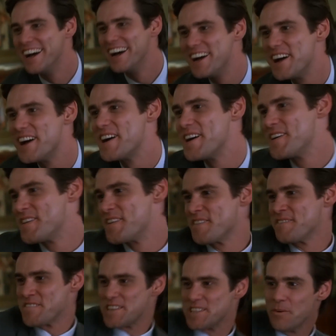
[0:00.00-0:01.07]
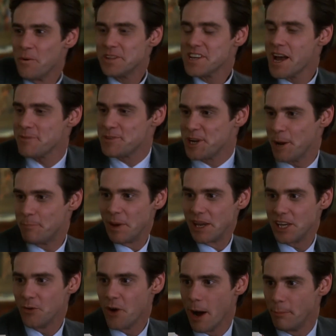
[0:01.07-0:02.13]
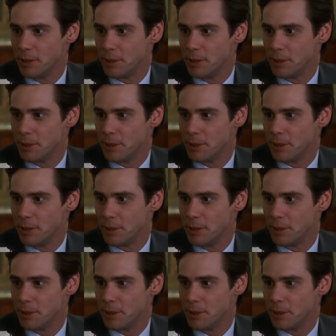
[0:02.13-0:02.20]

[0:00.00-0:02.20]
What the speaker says: constantly feels dissatisfied with it.